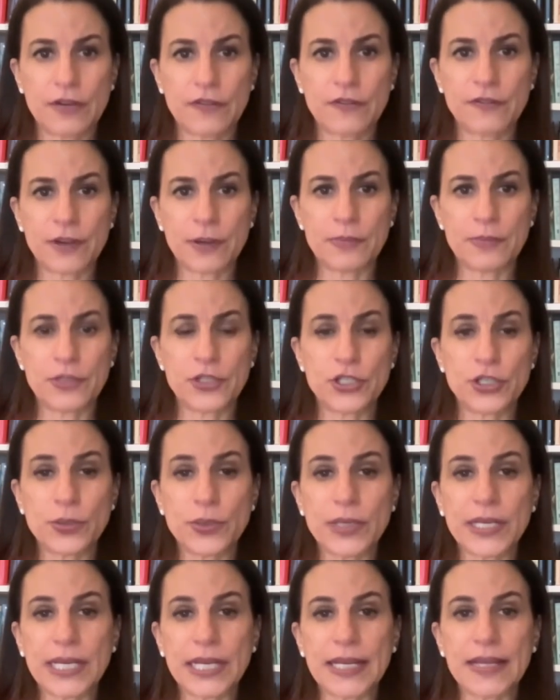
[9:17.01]
from
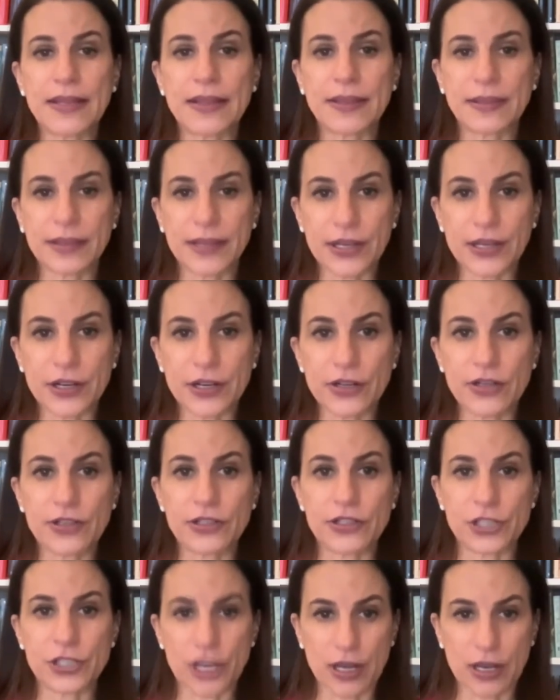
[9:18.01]
doing their
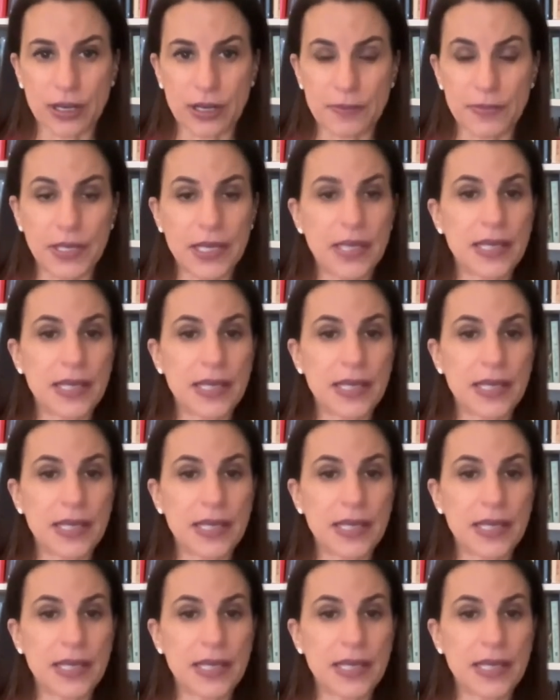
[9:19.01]
job.